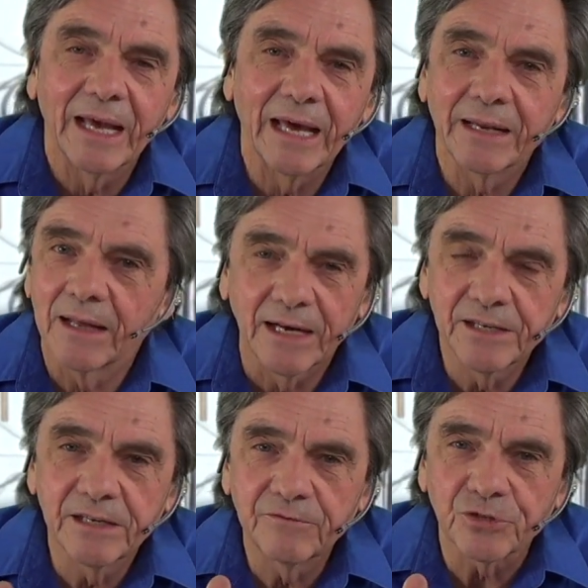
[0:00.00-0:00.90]
And I
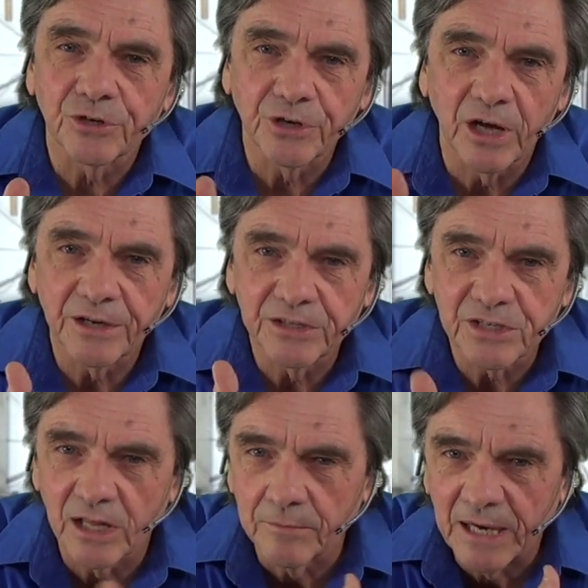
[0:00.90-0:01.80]
didn't even turn it on
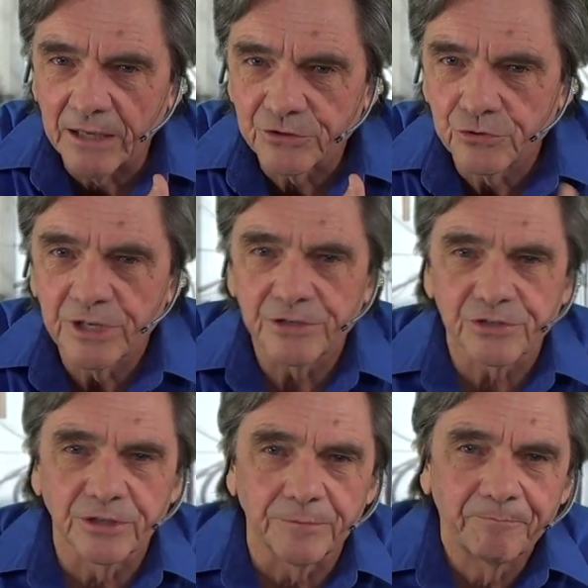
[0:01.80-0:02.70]
until about 2
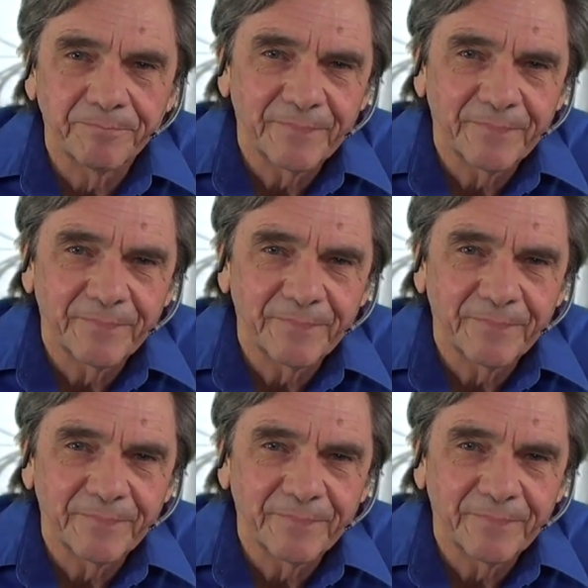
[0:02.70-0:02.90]
days ago